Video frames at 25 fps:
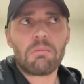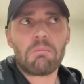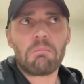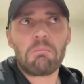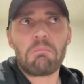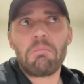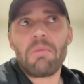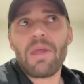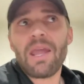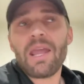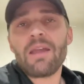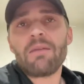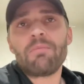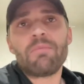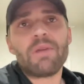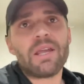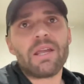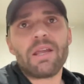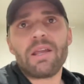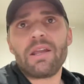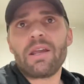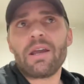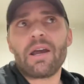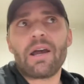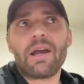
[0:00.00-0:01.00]

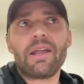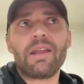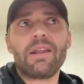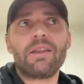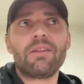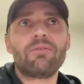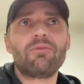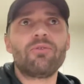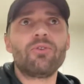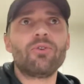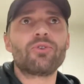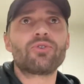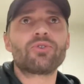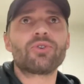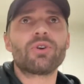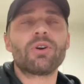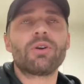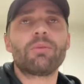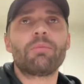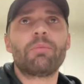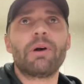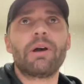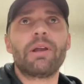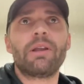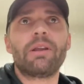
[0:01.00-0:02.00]
Maybe in the
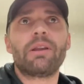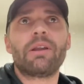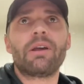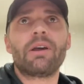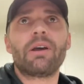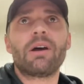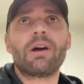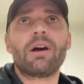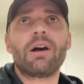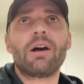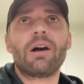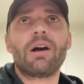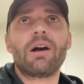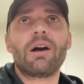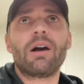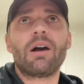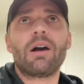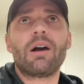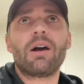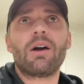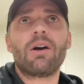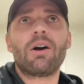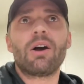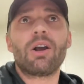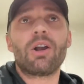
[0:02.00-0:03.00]
future, but
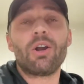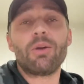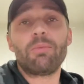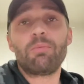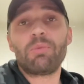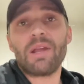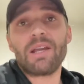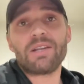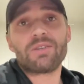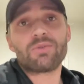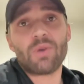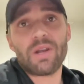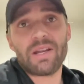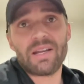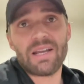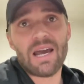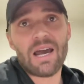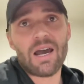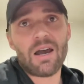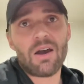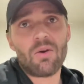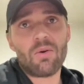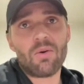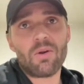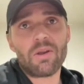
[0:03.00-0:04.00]
a good place right
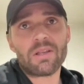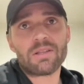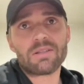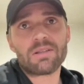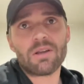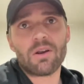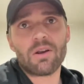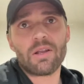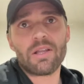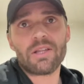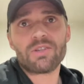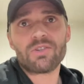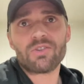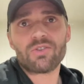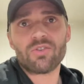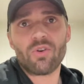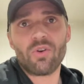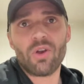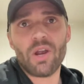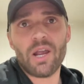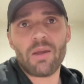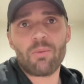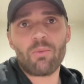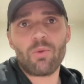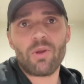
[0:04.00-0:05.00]
now is our
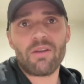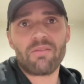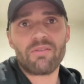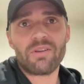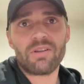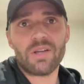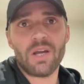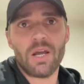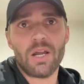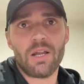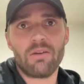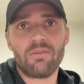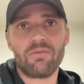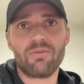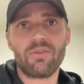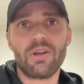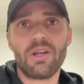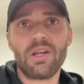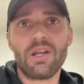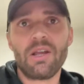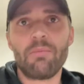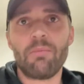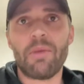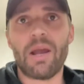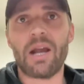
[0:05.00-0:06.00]
Instagram. We have a ton of
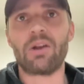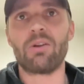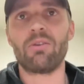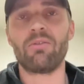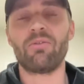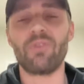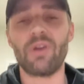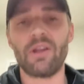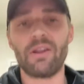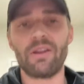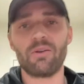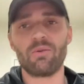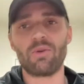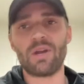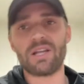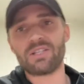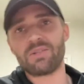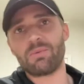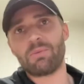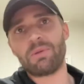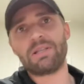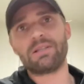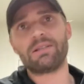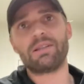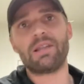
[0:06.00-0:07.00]
macro-friendly
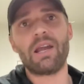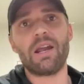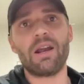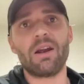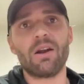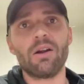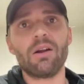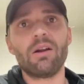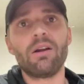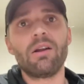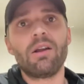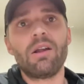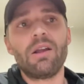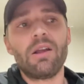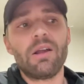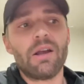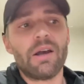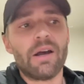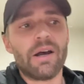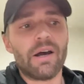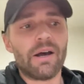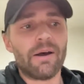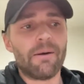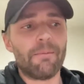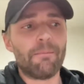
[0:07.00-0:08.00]
recipes there.
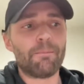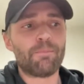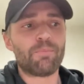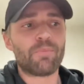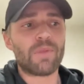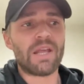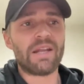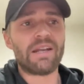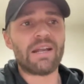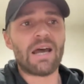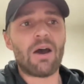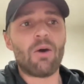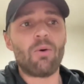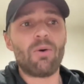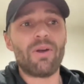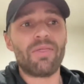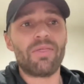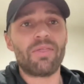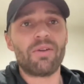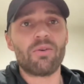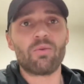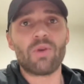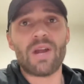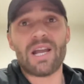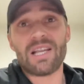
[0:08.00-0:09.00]
And now with
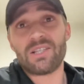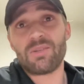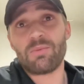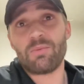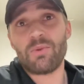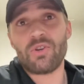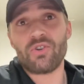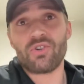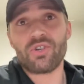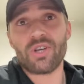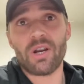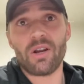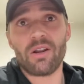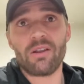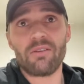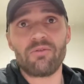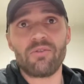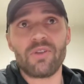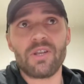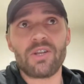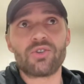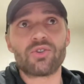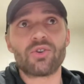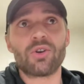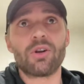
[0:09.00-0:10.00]
the recipe sharing
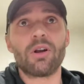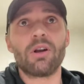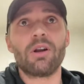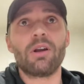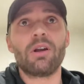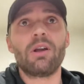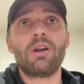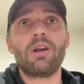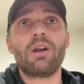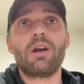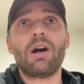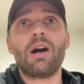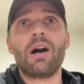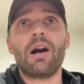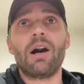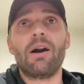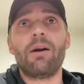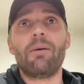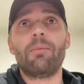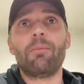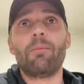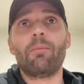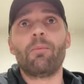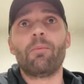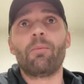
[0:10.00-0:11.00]
feature,
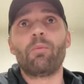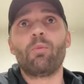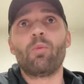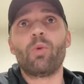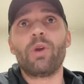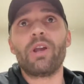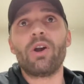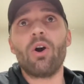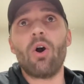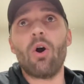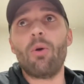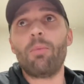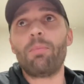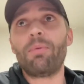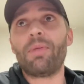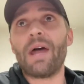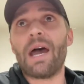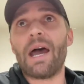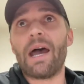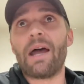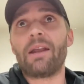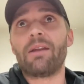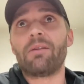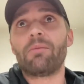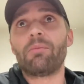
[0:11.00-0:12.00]
we hope
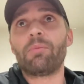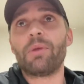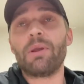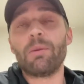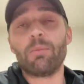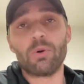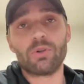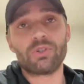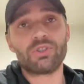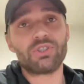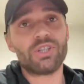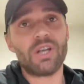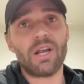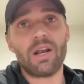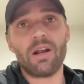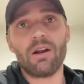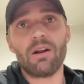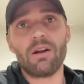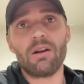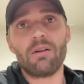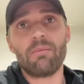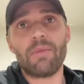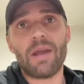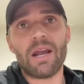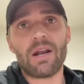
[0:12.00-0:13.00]
that people
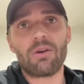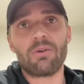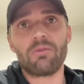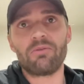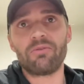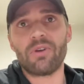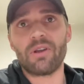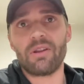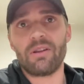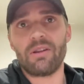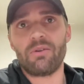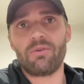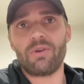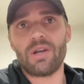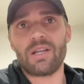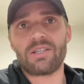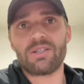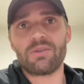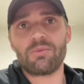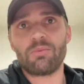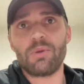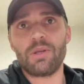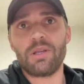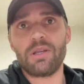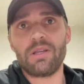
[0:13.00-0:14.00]
share macro-friendly
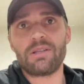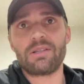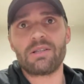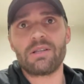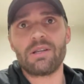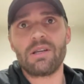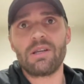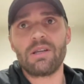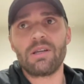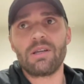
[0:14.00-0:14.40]
recipes